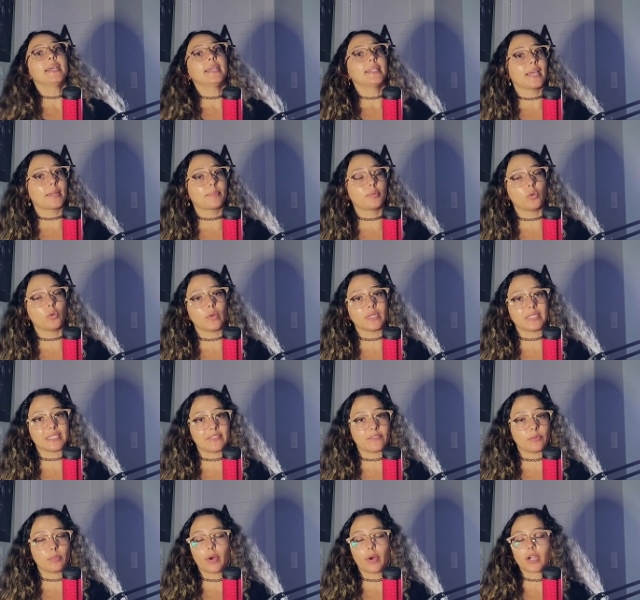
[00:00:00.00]
Deadpool wasn't
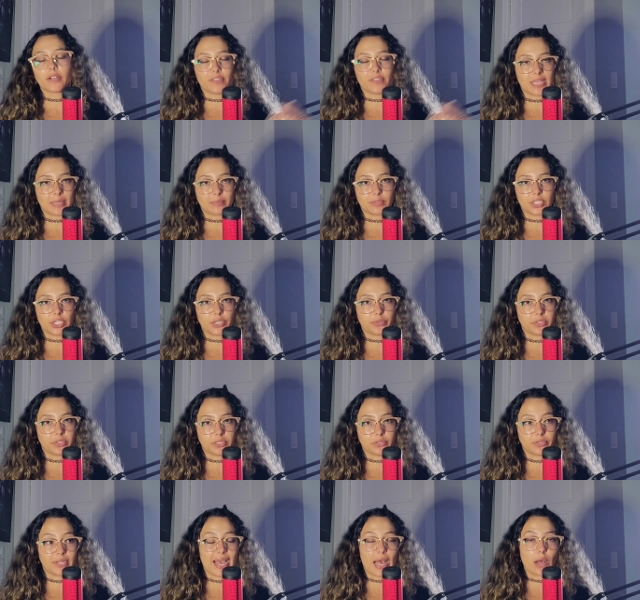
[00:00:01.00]
even part of the MCU
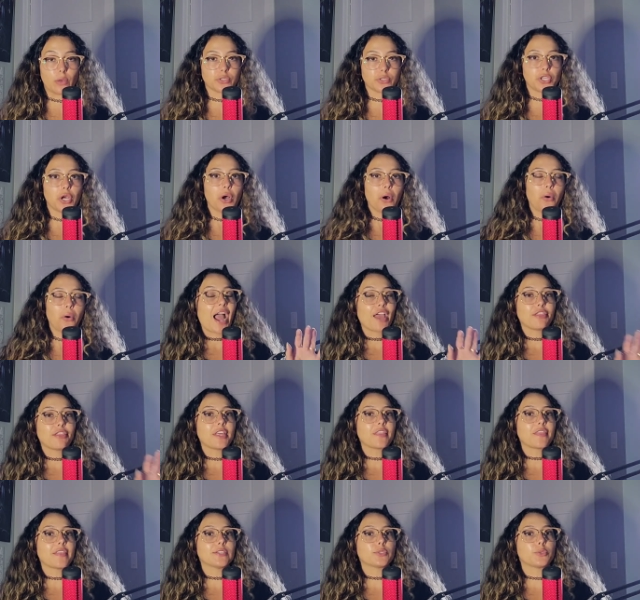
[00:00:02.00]
until now. So I
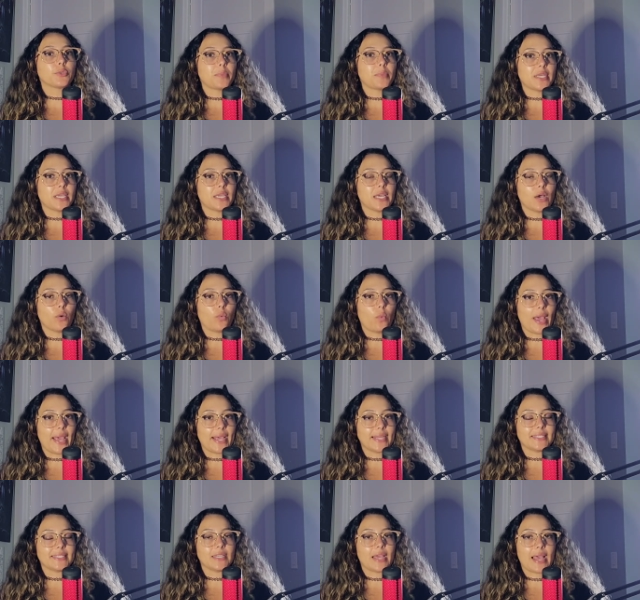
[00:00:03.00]
think this would be a
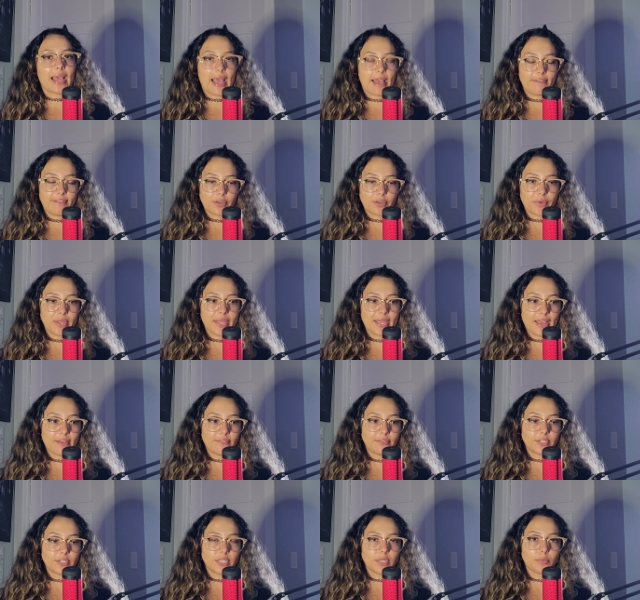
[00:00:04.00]
way to have Henry
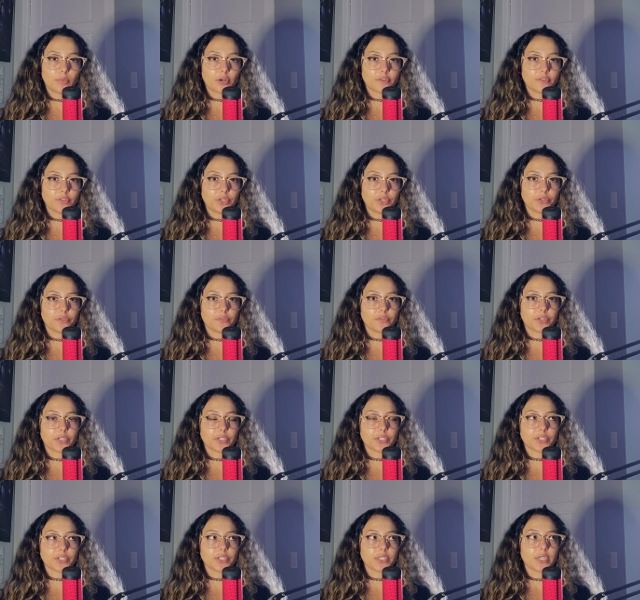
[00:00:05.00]
Cavill in the Marvel
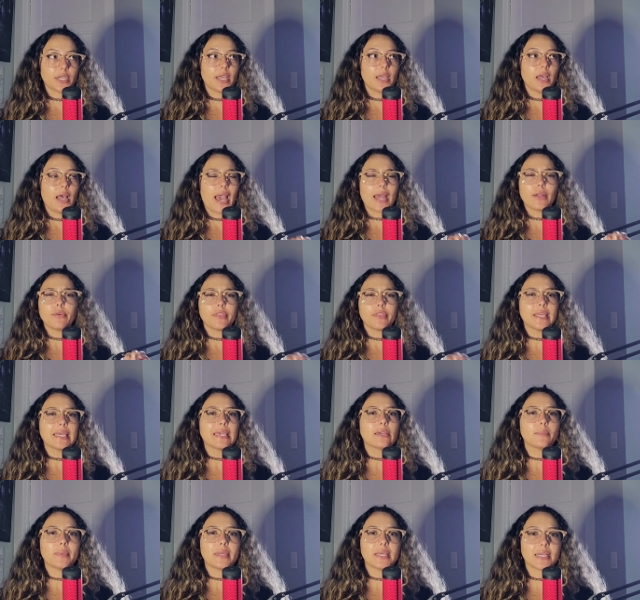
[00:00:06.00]
Universe. I don't think
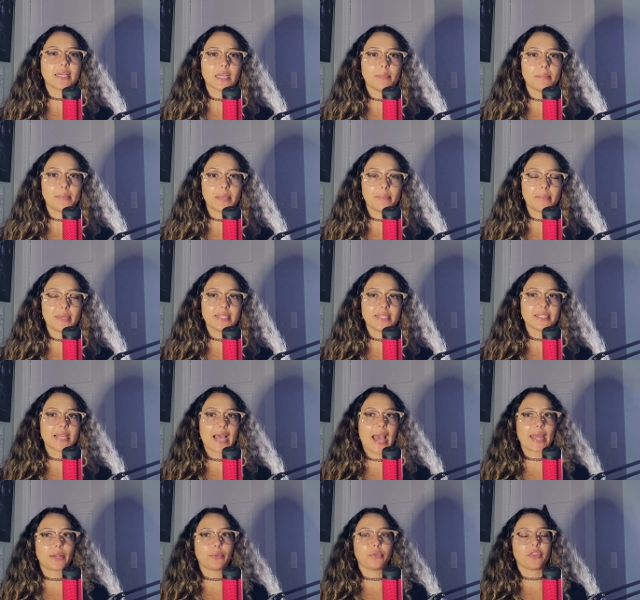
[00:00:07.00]
it'd be a commitment.
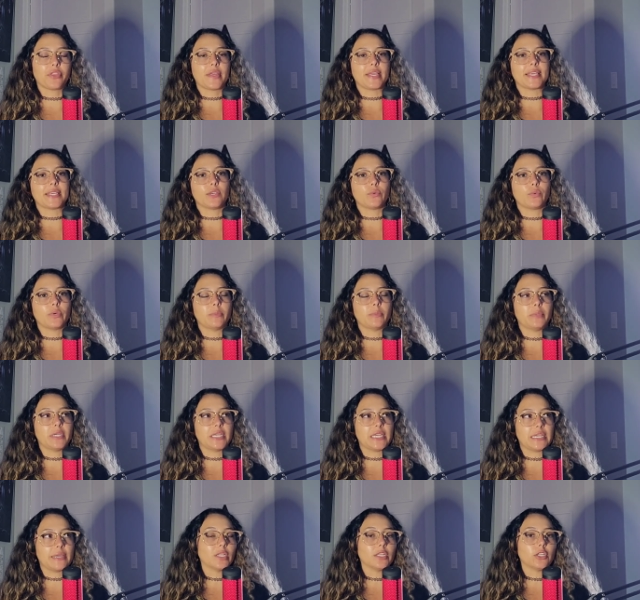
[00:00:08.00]
I don't think it would
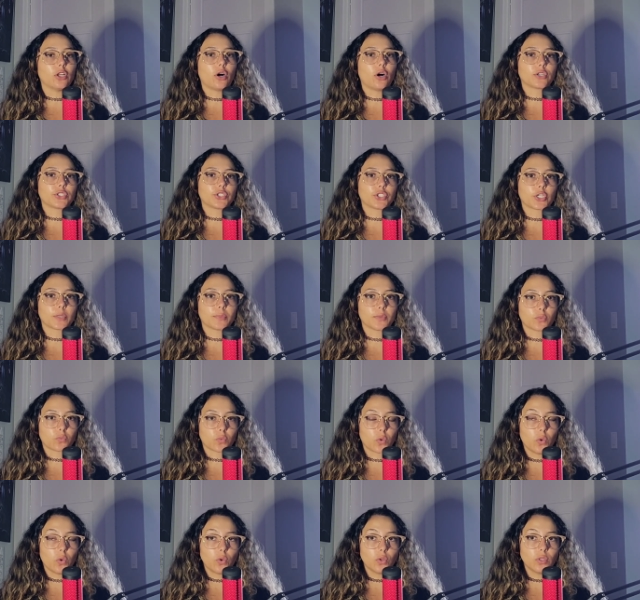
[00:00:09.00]
be a long-term
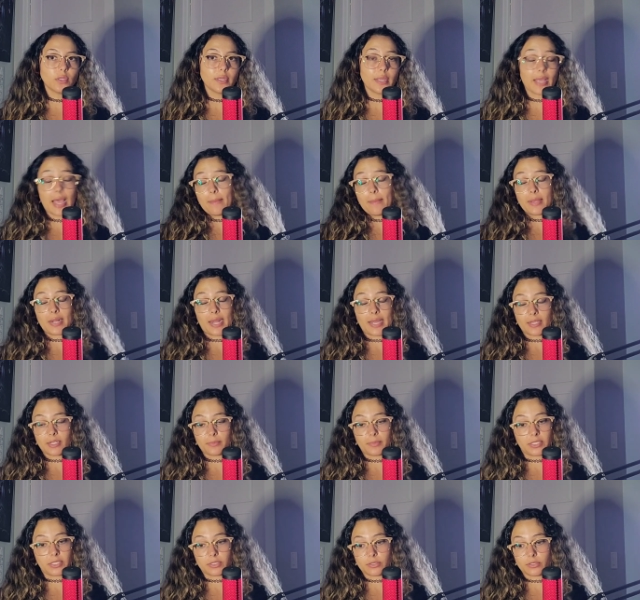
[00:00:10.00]
role. I mean, I could
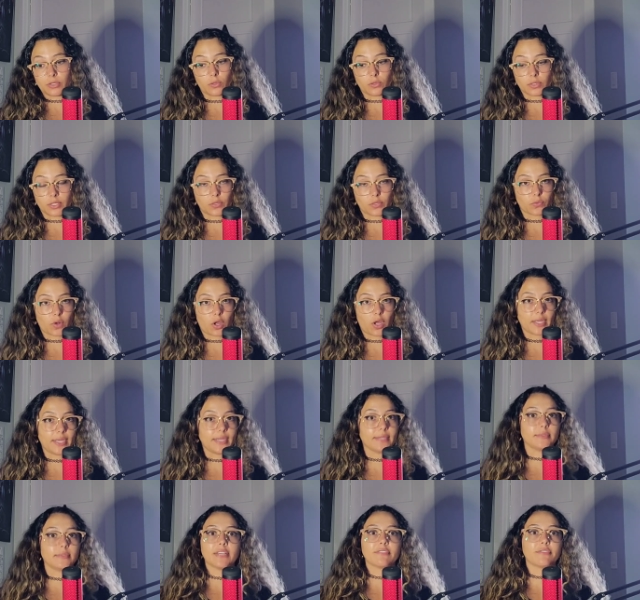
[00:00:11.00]
be totally wrong.
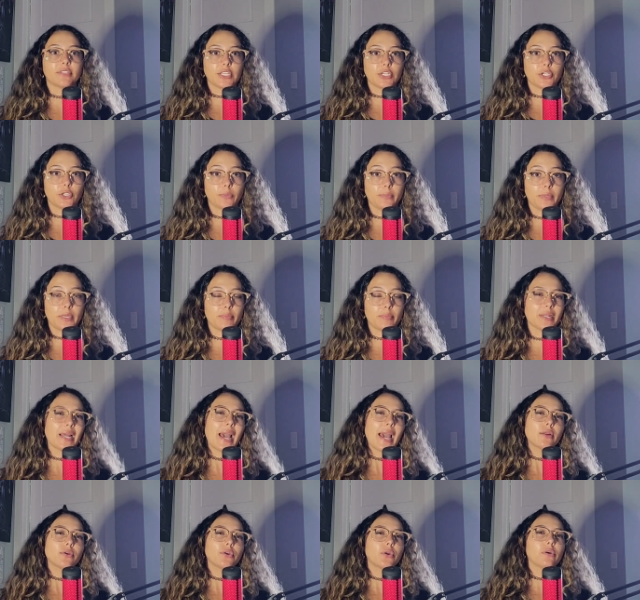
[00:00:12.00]
It definitely could be, but
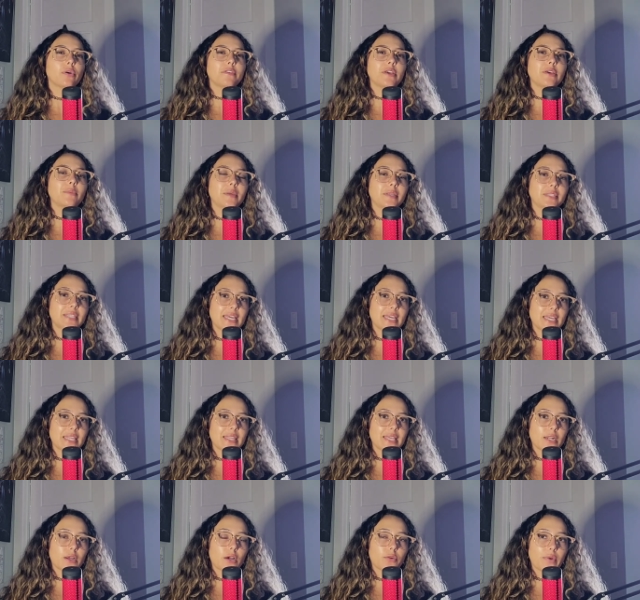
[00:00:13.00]
I don't know if he'd be taking
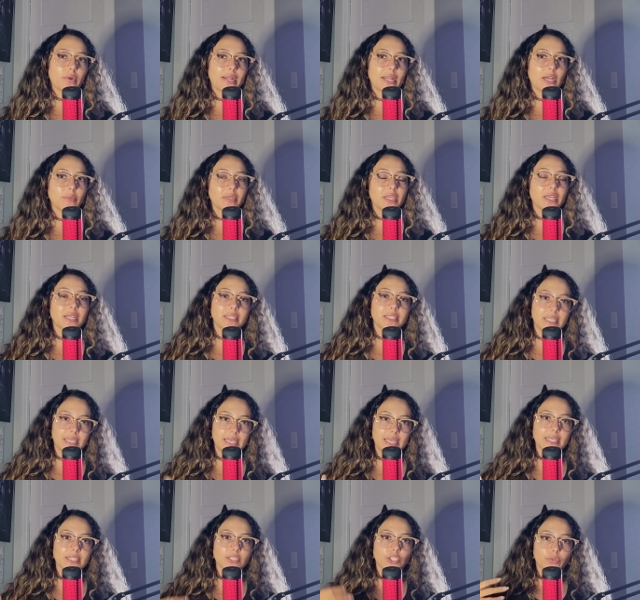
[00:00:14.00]
that on right now because
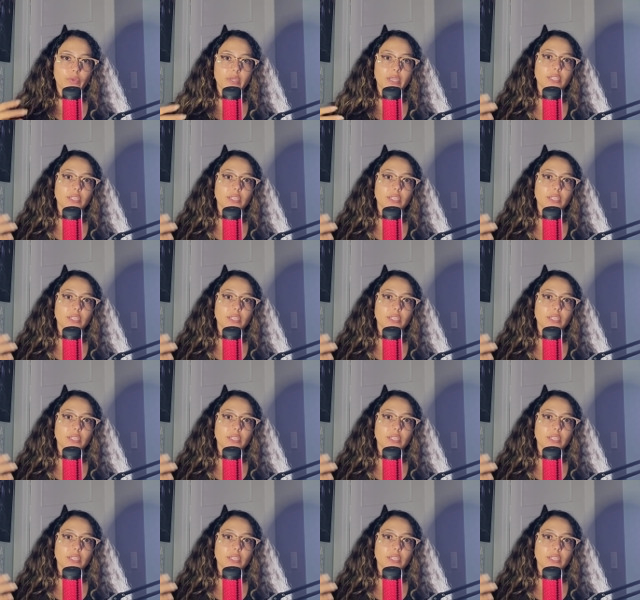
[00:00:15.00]
he is doing